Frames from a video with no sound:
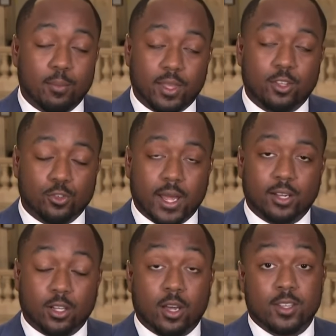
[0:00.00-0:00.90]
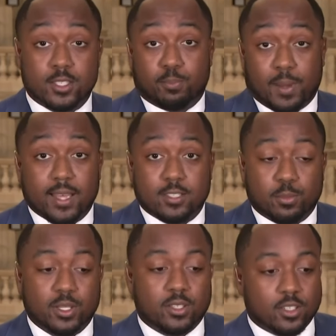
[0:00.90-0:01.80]
being dragged on is a
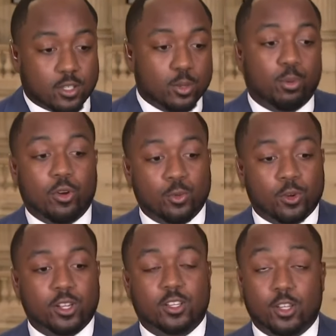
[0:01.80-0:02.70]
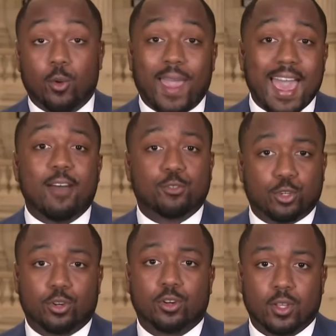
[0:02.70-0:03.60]
possibility to the point where it could go
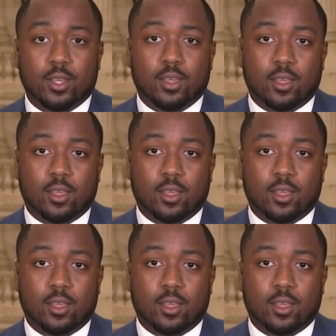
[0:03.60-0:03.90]
after